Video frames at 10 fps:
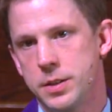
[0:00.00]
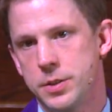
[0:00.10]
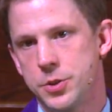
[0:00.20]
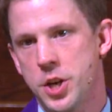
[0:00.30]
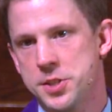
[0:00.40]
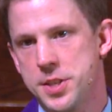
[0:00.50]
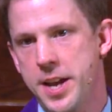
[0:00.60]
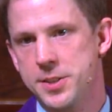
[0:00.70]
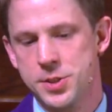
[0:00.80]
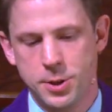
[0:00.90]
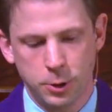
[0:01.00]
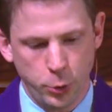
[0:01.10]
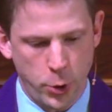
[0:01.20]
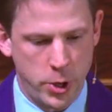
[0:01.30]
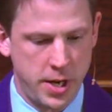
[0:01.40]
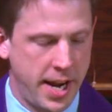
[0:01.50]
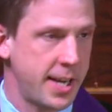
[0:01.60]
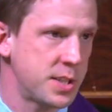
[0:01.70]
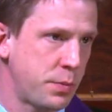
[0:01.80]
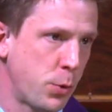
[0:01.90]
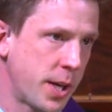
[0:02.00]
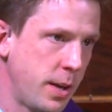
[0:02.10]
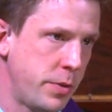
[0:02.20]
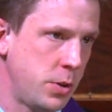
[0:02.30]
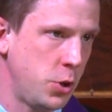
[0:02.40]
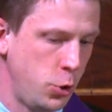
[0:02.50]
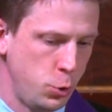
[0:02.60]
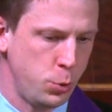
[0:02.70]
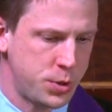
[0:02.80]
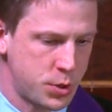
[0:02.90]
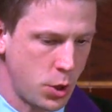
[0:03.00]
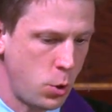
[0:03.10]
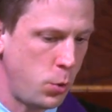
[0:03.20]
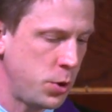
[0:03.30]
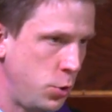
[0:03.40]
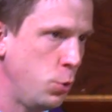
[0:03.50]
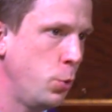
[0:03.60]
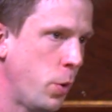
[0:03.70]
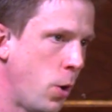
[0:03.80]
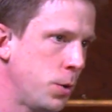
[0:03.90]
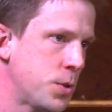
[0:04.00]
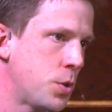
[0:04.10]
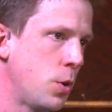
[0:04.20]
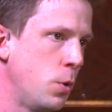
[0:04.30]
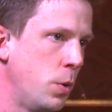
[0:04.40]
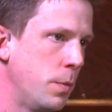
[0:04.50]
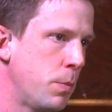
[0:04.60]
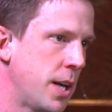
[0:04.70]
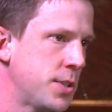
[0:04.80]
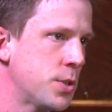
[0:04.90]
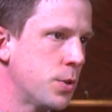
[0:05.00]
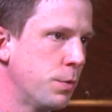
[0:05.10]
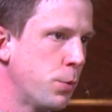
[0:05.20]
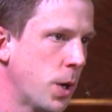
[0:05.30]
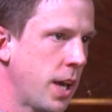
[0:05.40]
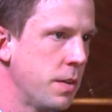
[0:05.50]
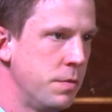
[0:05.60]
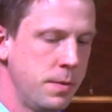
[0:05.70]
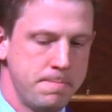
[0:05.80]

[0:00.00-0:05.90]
Just as the Lord has forgiven you, so you also must forgive.